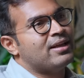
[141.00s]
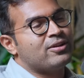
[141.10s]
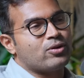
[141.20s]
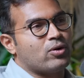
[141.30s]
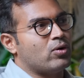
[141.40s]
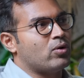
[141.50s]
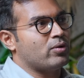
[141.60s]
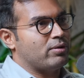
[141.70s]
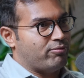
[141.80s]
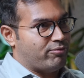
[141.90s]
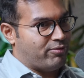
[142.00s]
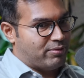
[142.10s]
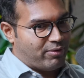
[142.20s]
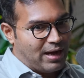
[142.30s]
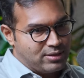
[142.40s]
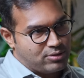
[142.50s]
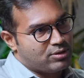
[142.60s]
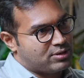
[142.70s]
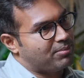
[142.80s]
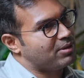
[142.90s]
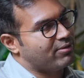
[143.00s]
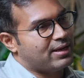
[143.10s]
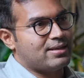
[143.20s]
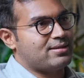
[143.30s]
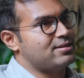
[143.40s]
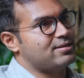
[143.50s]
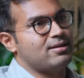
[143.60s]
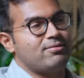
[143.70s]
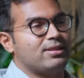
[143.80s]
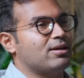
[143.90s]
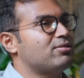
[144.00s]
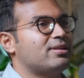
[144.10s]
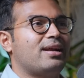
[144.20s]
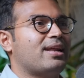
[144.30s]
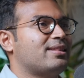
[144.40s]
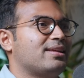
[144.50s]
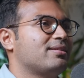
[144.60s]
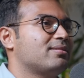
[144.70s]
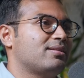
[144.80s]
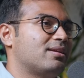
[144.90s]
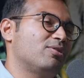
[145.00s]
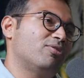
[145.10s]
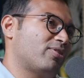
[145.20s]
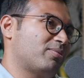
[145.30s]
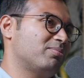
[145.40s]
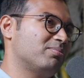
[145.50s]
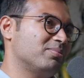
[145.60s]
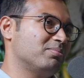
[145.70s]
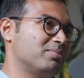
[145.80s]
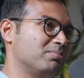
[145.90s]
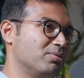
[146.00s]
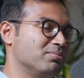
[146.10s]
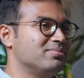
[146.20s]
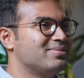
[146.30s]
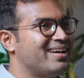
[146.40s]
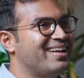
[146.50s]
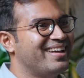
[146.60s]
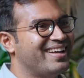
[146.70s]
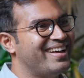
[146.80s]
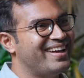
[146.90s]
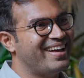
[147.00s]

So Vastu is something very essential. Without that, I think it'll go for boom. Yeah.